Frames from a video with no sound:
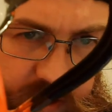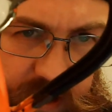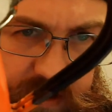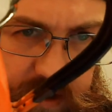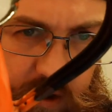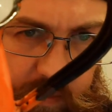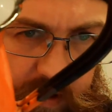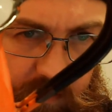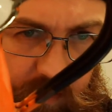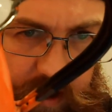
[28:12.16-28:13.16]
So you got a little
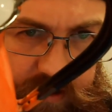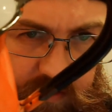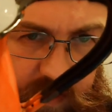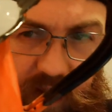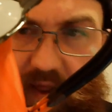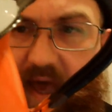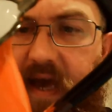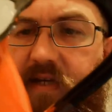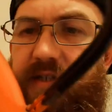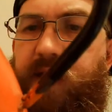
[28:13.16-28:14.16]
bit of rust around the
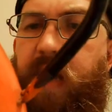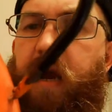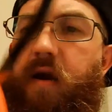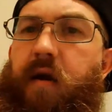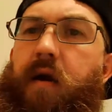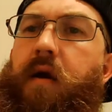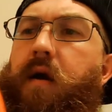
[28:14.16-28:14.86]
edge there.